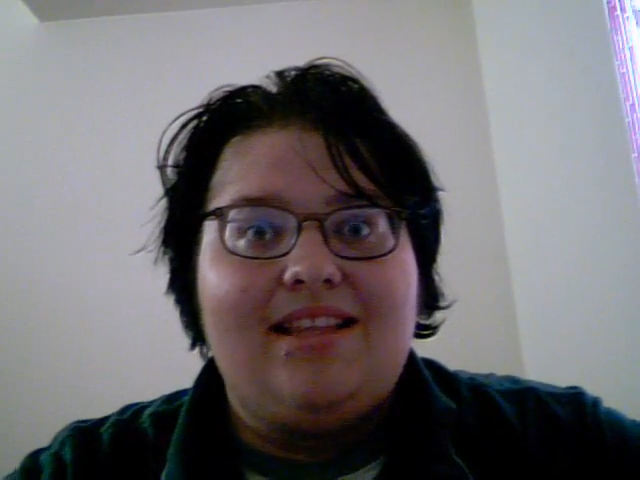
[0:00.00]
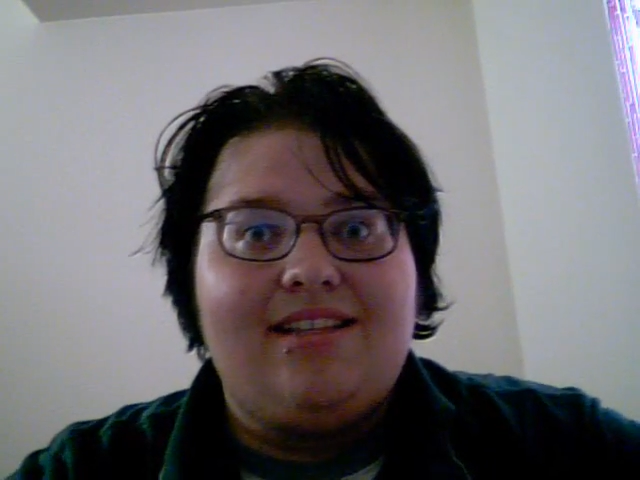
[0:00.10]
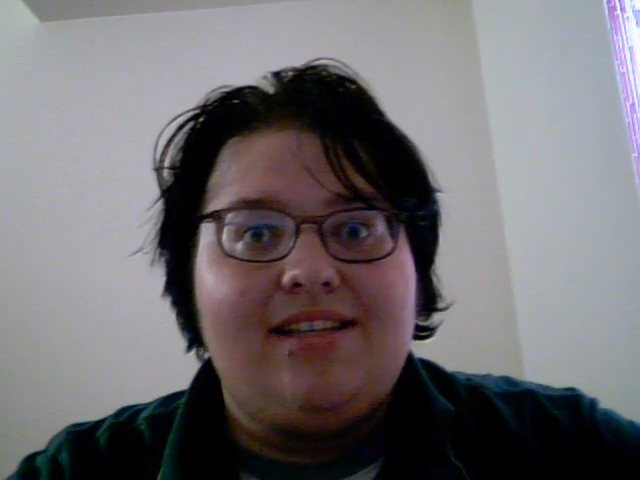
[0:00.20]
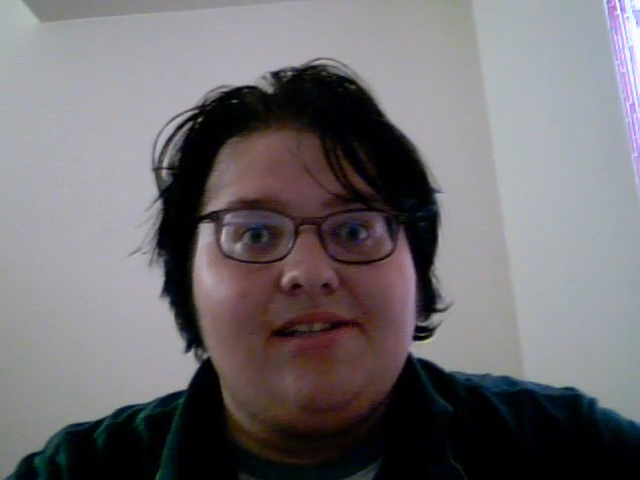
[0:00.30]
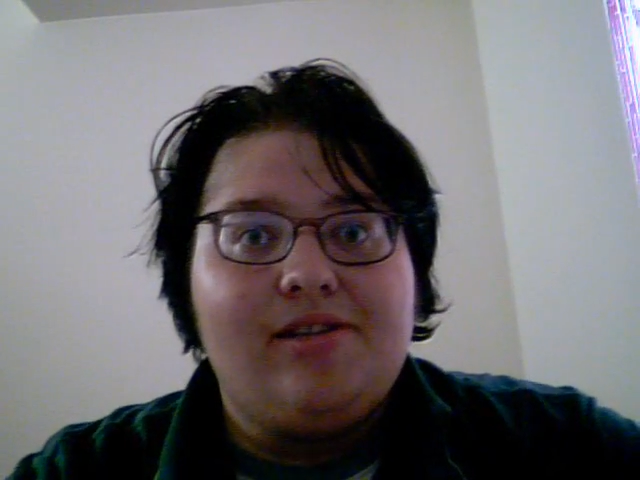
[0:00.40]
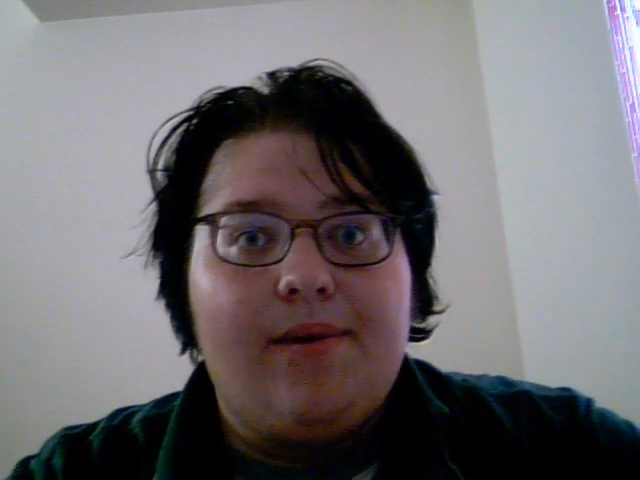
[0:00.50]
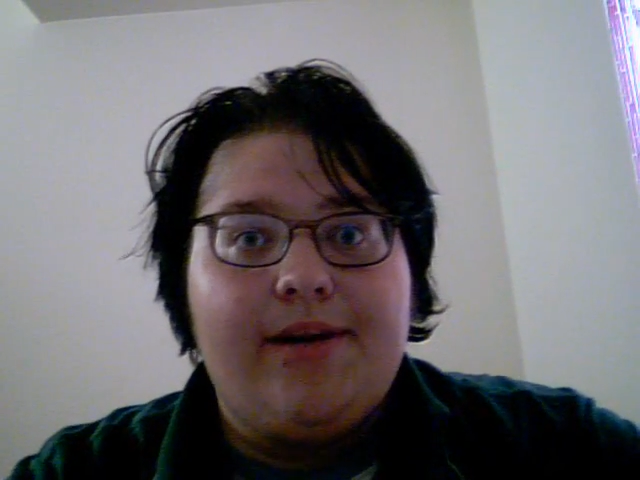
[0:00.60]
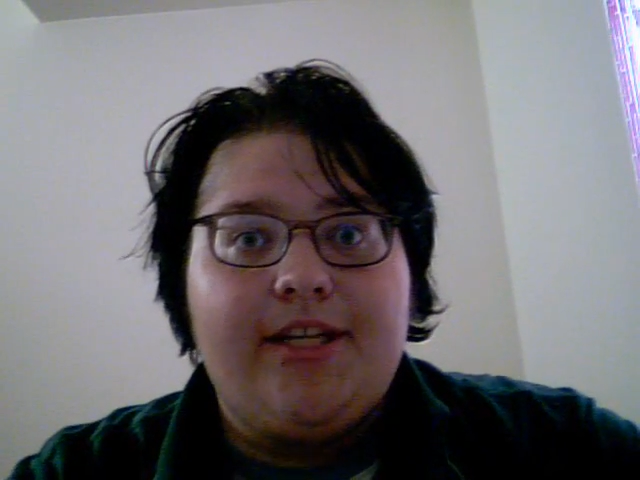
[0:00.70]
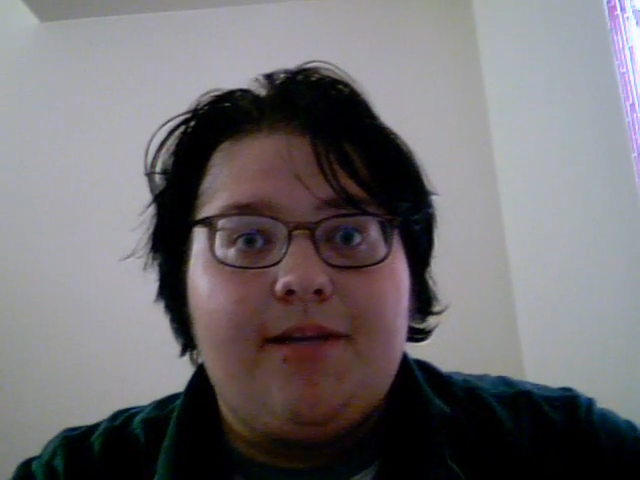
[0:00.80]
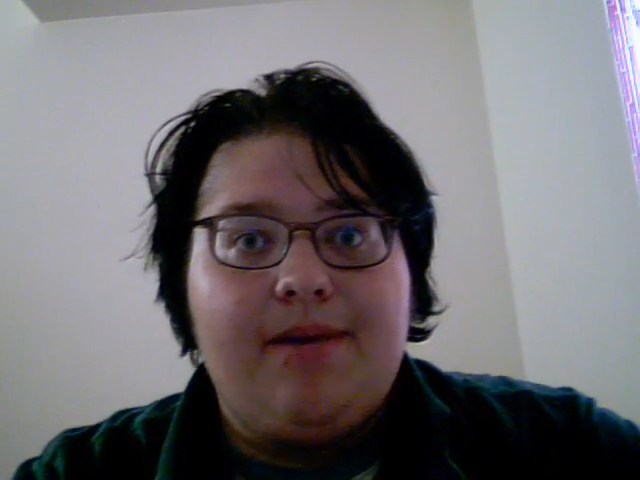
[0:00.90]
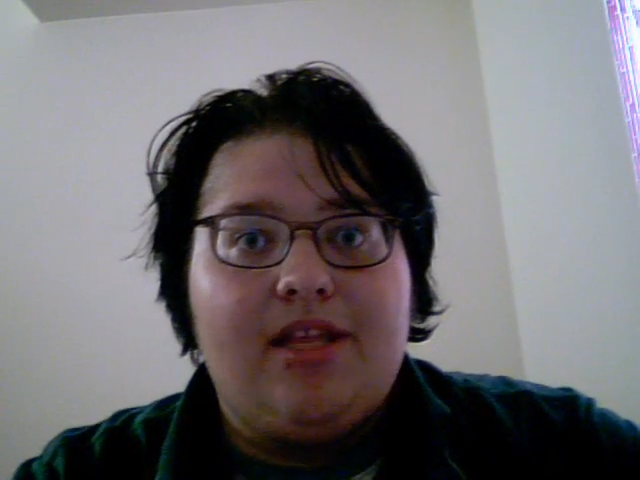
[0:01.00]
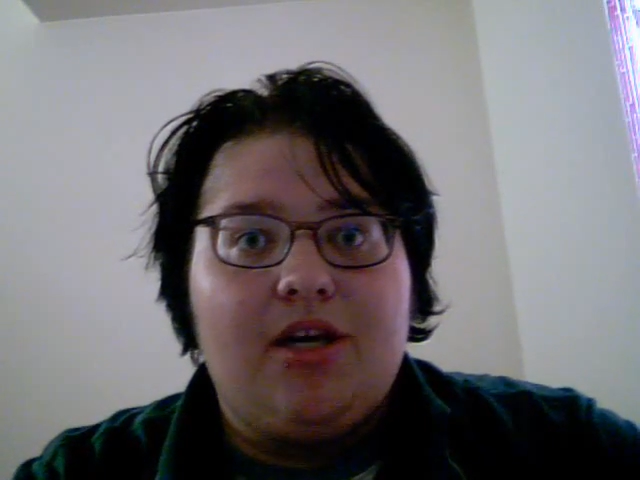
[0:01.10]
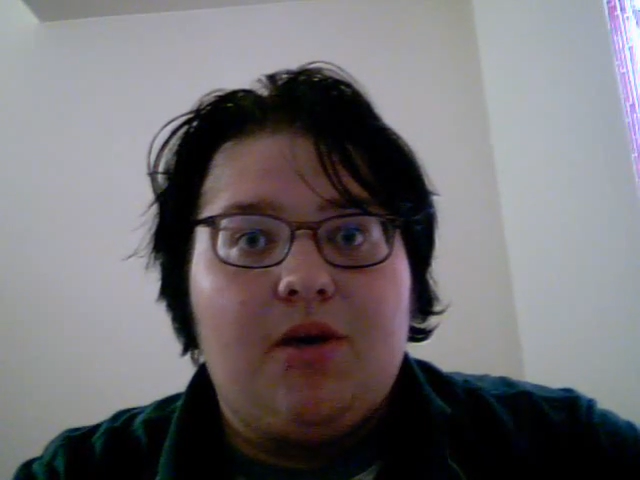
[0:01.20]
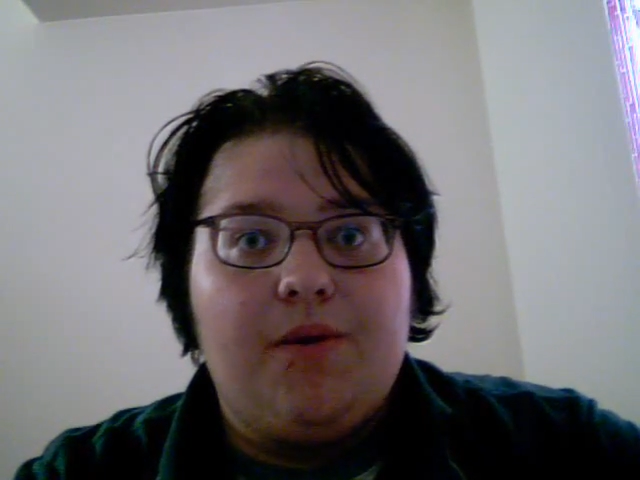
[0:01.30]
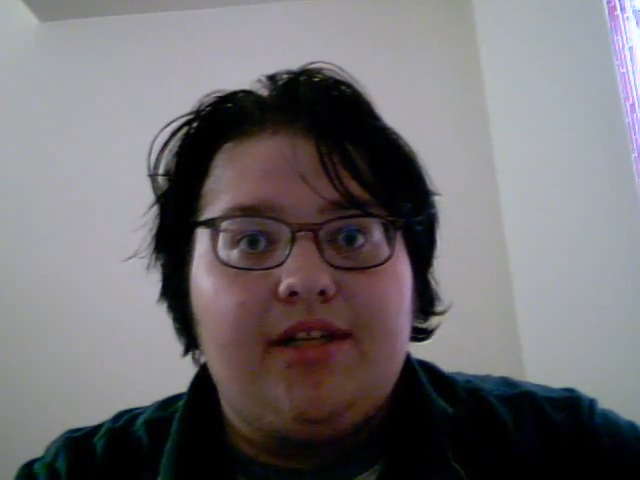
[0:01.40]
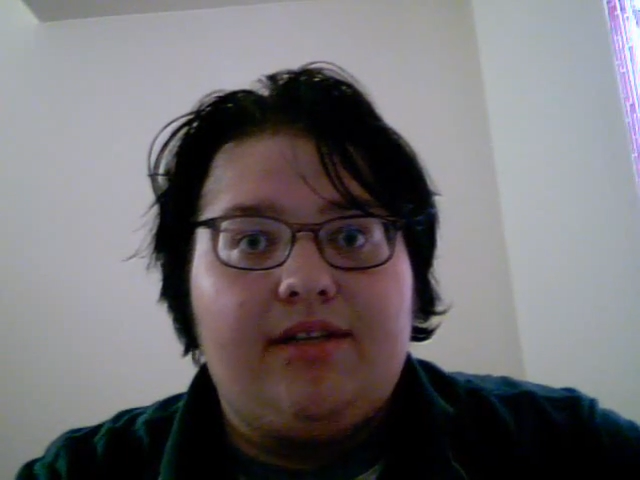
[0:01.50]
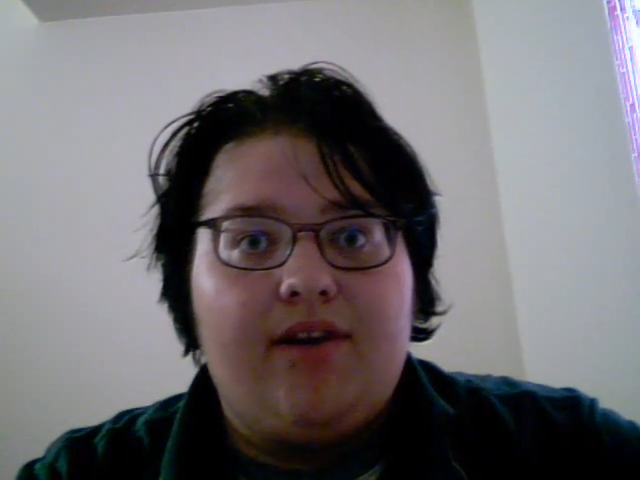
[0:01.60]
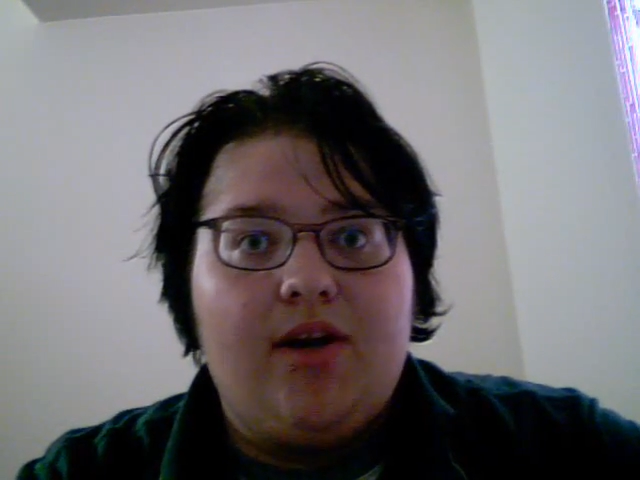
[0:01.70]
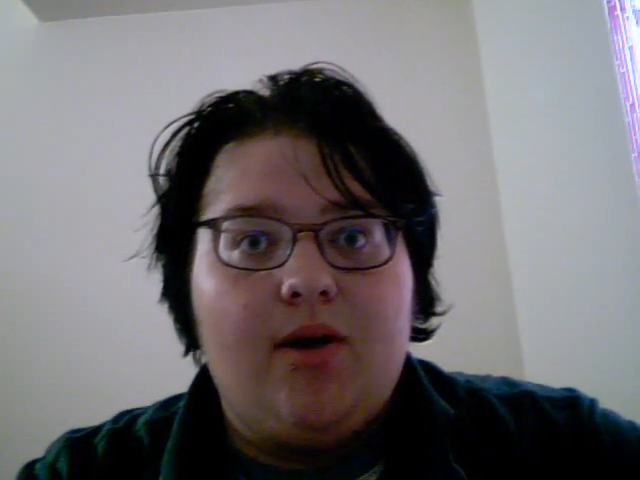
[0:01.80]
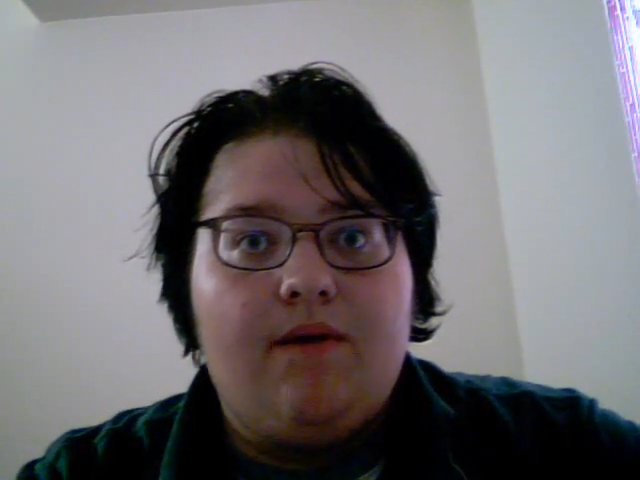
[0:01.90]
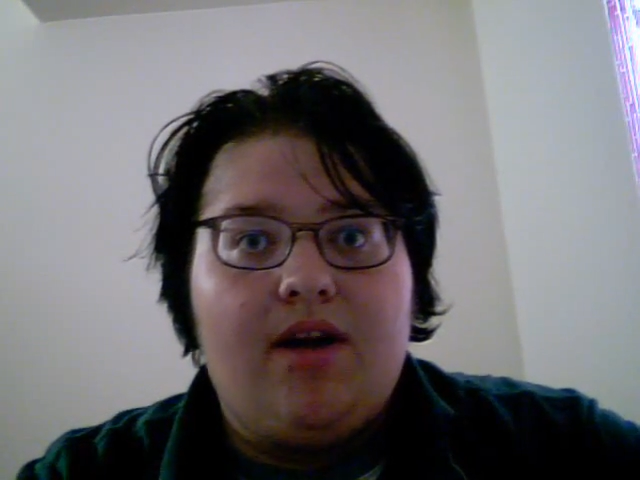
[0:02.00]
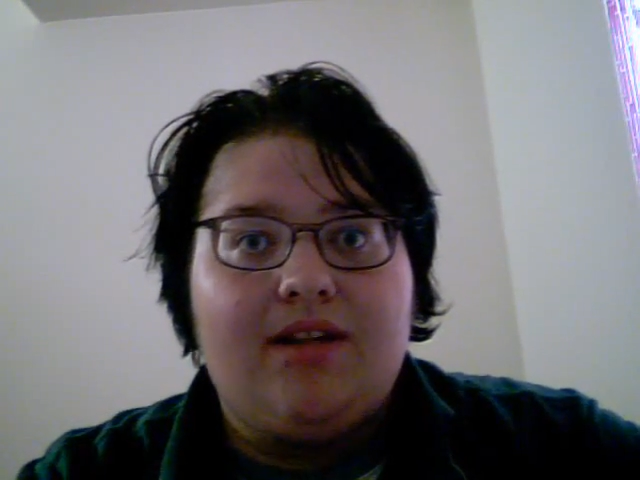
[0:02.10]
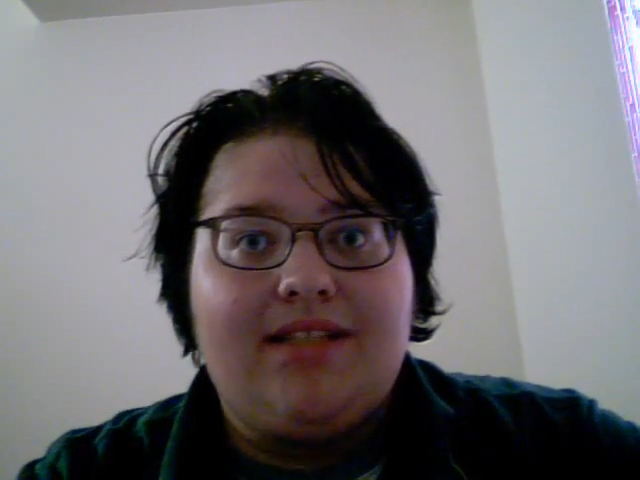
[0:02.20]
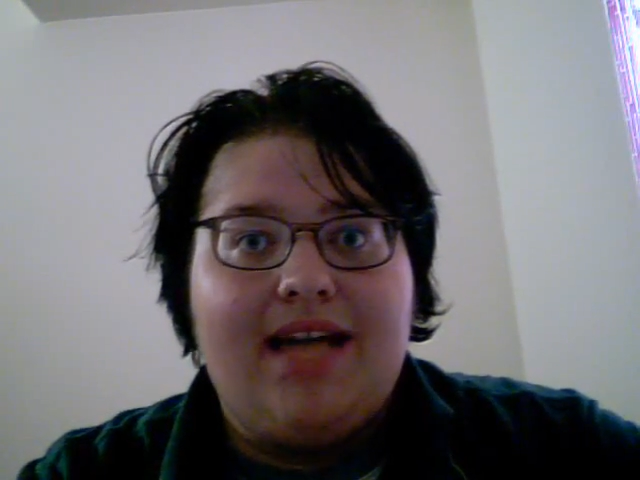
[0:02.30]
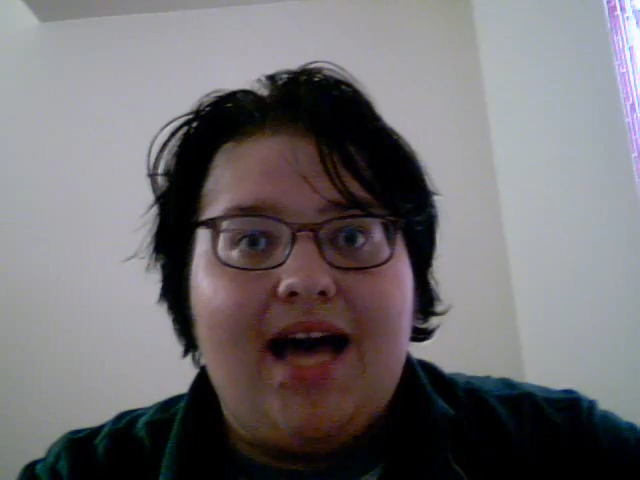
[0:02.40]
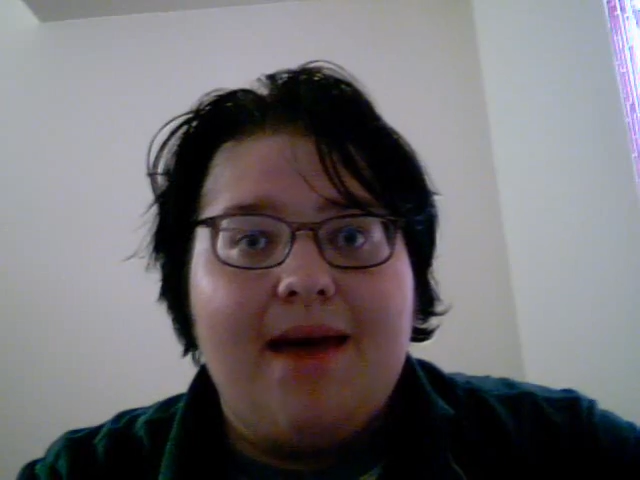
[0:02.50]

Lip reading: is going to be the quickest video of all time,